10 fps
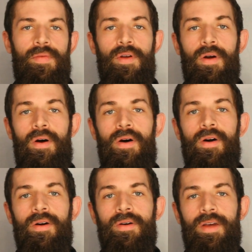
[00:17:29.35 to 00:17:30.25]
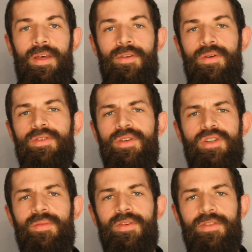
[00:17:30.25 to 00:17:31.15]
There is
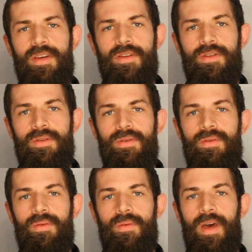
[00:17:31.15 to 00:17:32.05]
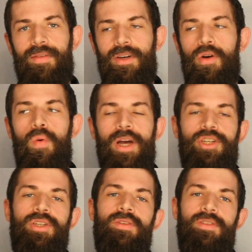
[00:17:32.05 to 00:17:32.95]
legitimacy to having
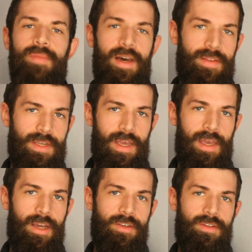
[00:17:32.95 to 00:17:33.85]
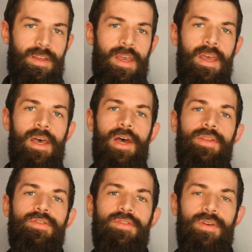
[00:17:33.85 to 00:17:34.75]
questions about the text,
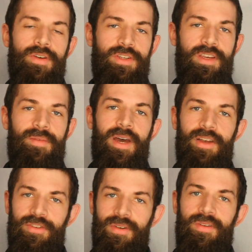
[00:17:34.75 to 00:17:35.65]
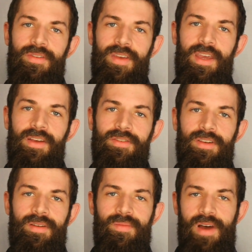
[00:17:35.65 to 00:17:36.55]
uncertainty about certain things.
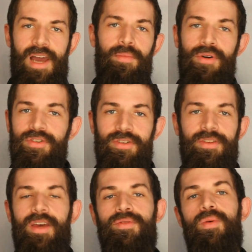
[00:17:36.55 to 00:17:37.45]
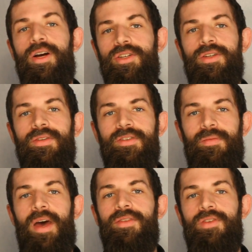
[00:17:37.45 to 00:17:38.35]
I personally have questions
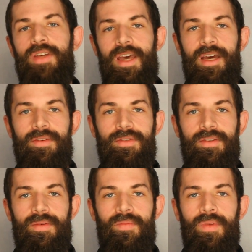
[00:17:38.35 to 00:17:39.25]
about the text.